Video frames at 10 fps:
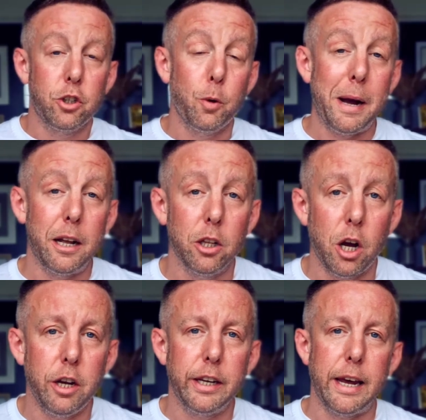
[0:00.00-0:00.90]
by
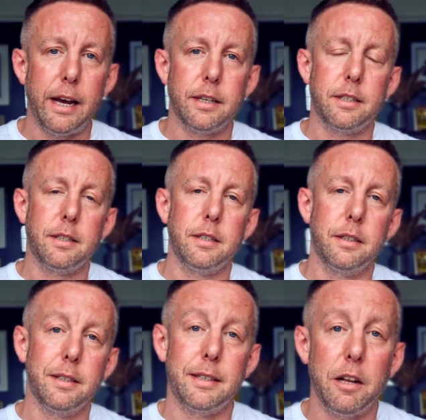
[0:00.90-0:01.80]
allowing guests
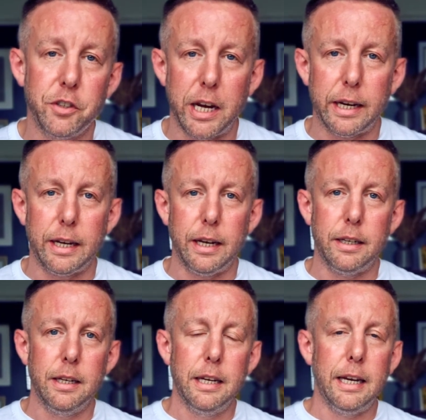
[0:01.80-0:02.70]
to
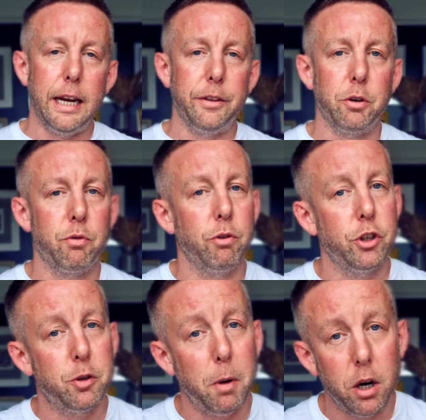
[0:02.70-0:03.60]
self-check-in either through
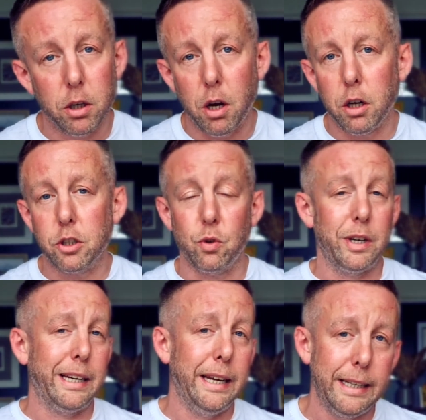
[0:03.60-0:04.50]
smart locks or a key